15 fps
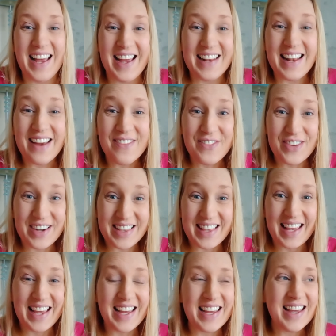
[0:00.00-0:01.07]
and
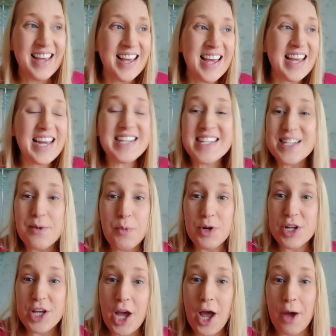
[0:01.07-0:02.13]
everything. He didn't
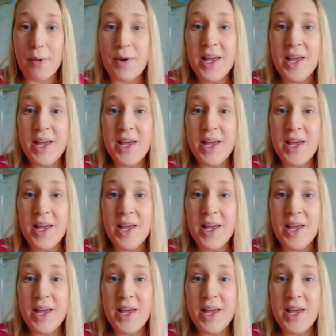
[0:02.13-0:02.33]
want to go.